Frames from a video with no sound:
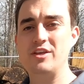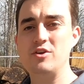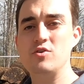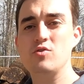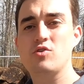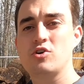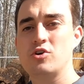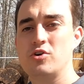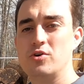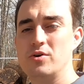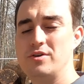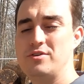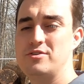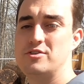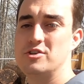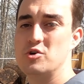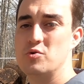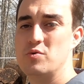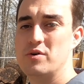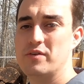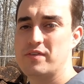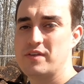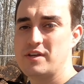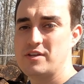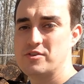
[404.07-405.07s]
that you could
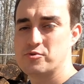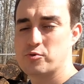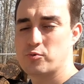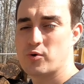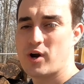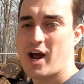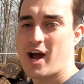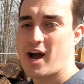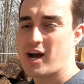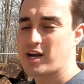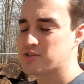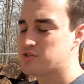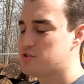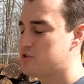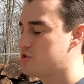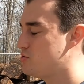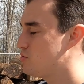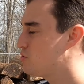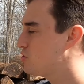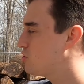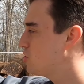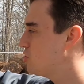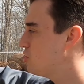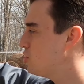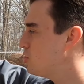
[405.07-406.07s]
do with these racks is
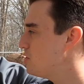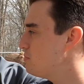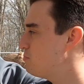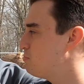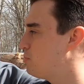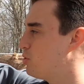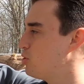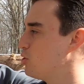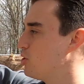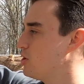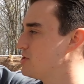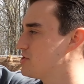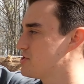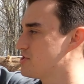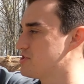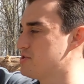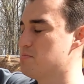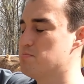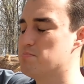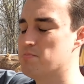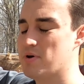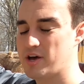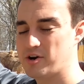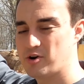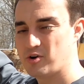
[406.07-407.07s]
you could put
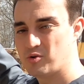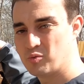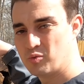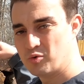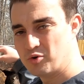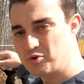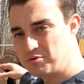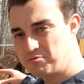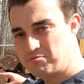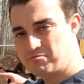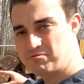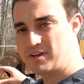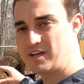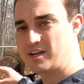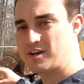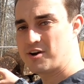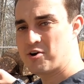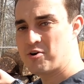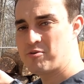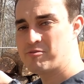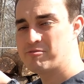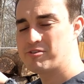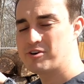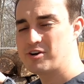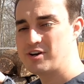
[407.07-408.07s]
some metal roofing
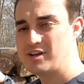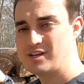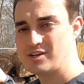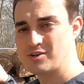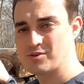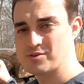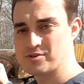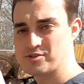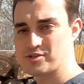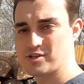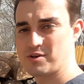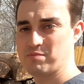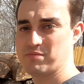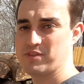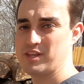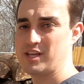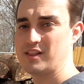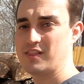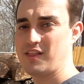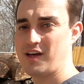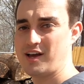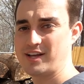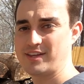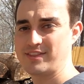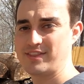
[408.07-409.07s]
over it or
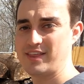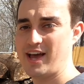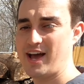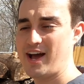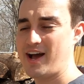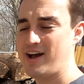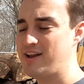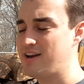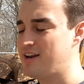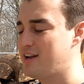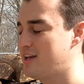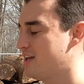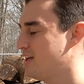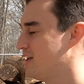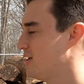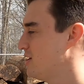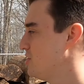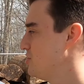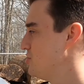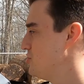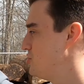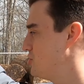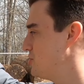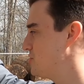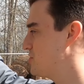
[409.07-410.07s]
something like that,
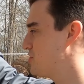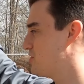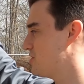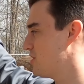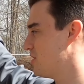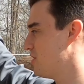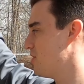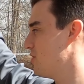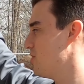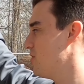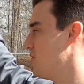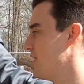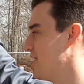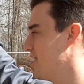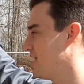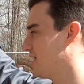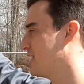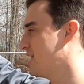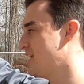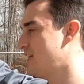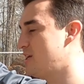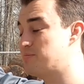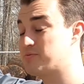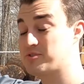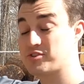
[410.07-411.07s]
just so
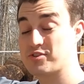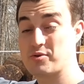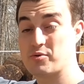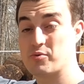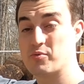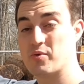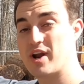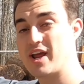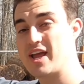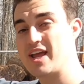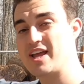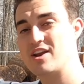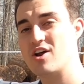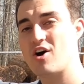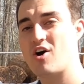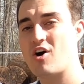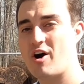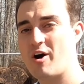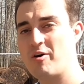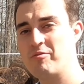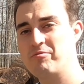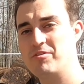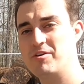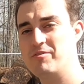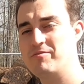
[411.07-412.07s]
it keeps the rain
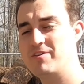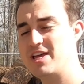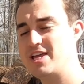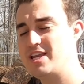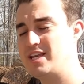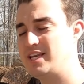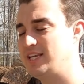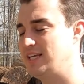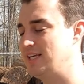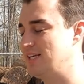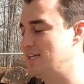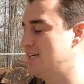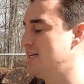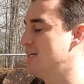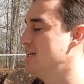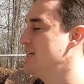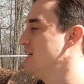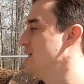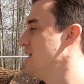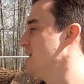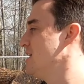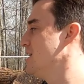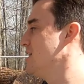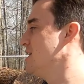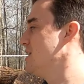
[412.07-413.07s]
off of it.
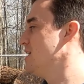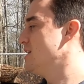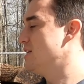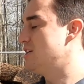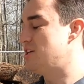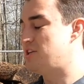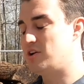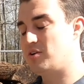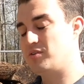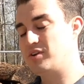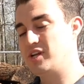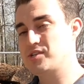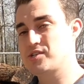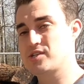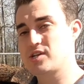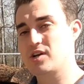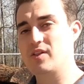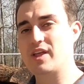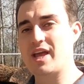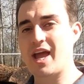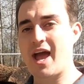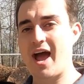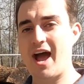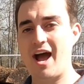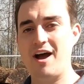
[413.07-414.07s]
You don't
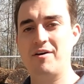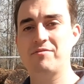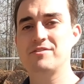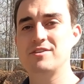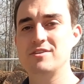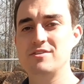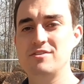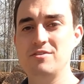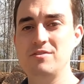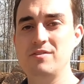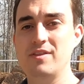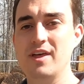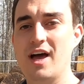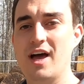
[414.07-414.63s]
necessarily have to do